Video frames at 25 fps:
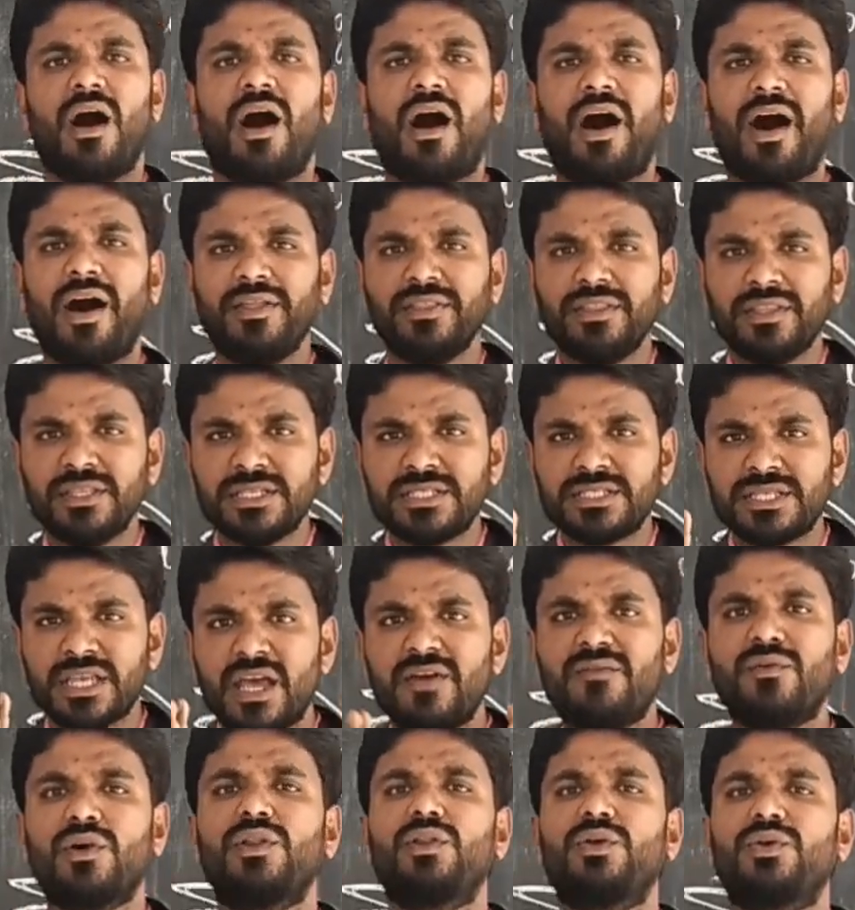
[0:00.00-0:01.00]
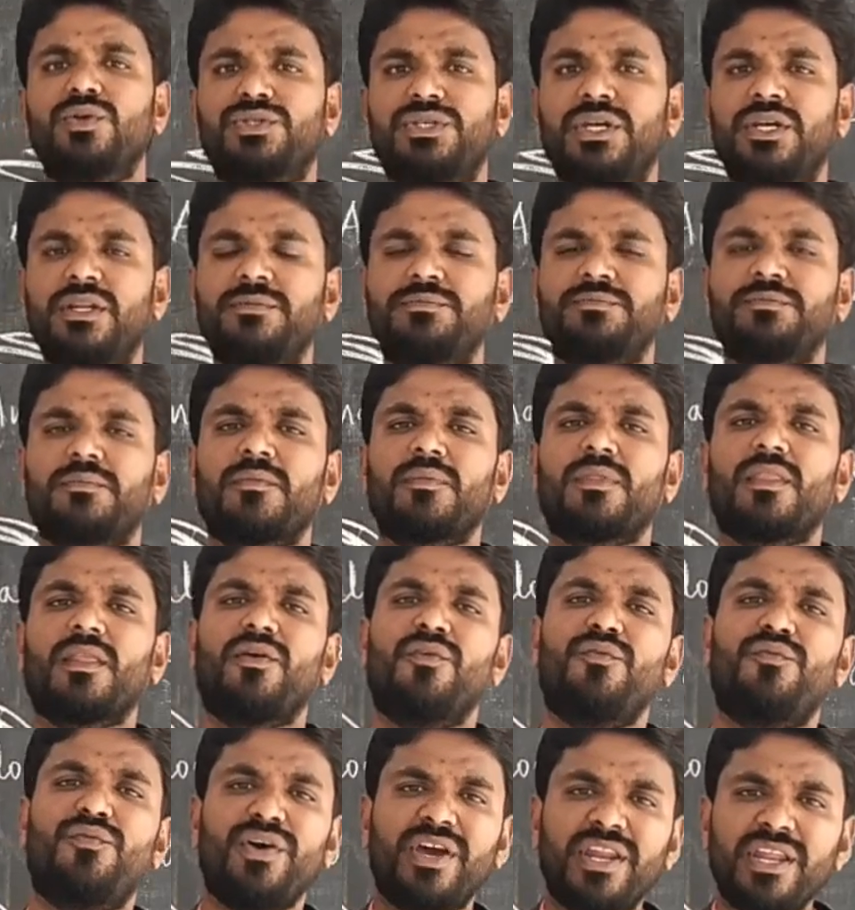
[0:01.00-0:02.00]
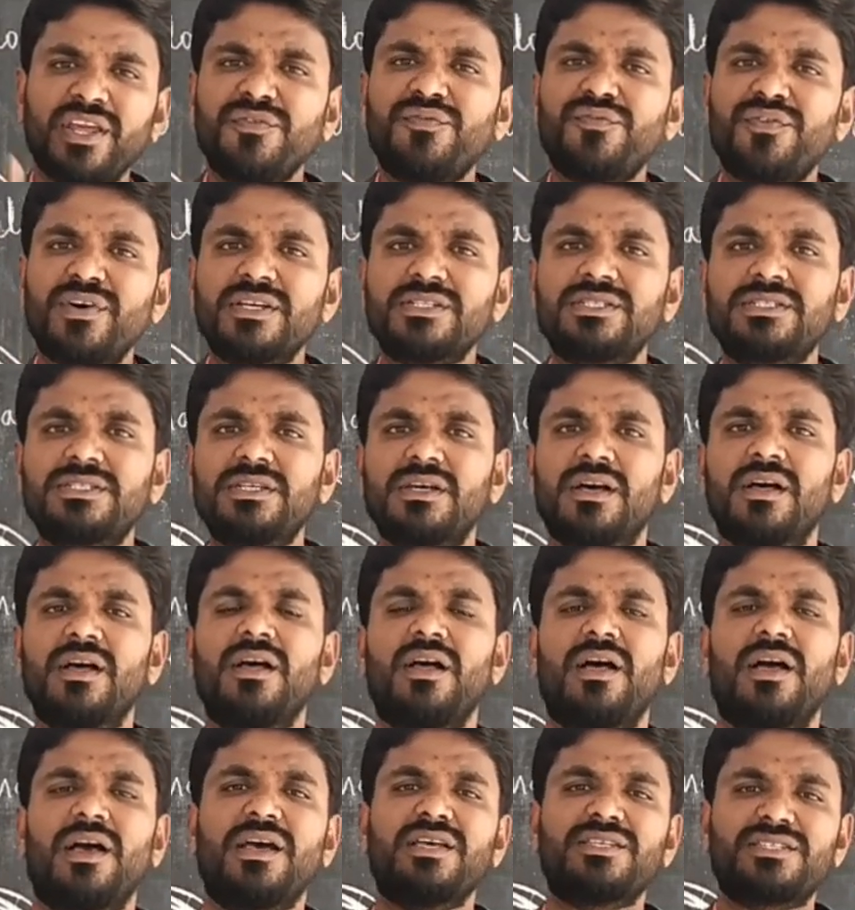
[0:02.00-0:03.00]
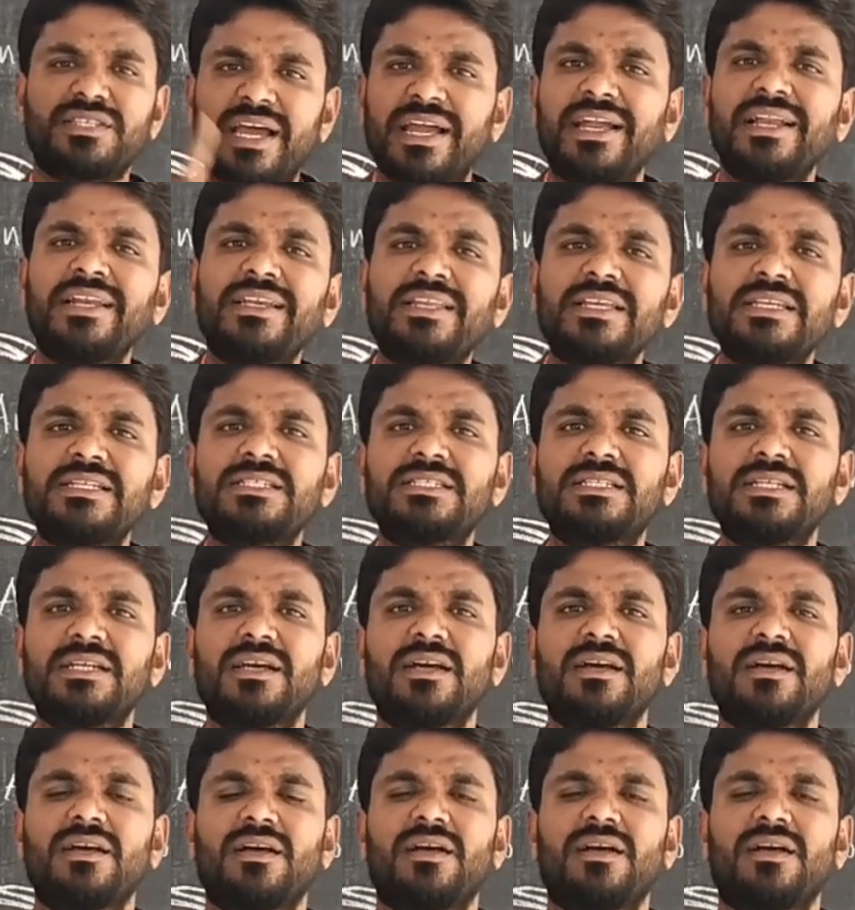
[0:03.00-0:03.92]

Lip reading: On this evolution, very first a scientist,